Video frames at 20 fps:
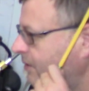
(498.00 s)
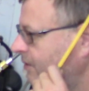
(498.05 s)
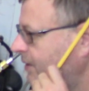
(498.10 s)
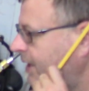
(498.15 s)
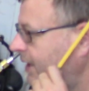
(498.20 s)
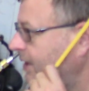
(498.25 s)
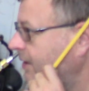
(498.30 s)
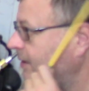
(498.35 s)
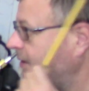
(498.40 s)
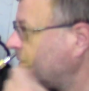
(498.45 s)

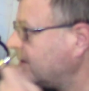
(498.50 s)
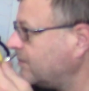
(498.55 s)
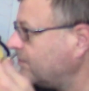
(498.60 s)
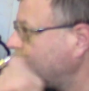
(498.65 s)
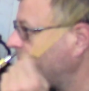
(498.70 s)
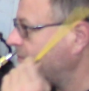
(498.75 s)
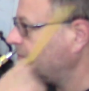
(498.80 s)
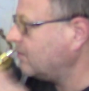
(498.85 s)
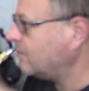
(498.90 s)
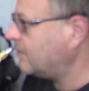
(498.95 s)
hear
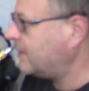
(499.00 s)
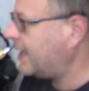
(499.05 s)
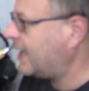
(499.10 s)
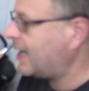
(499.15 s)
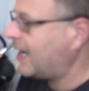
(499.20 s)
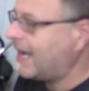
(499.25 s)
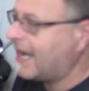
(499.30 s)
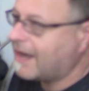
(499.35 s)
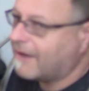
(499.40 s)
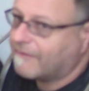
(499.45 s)

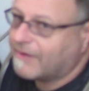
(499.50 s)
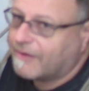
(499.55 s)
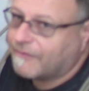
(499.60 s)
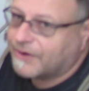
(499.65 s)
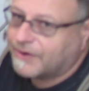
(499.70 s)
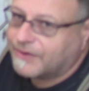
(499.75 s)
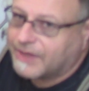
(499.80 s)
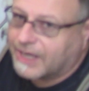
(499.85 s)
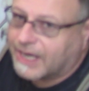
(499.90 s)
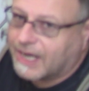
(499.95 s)
that I have
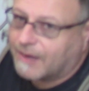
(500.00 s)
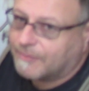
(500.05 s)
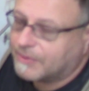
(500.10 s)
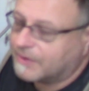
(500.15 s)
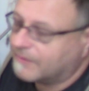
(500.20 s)
everything up and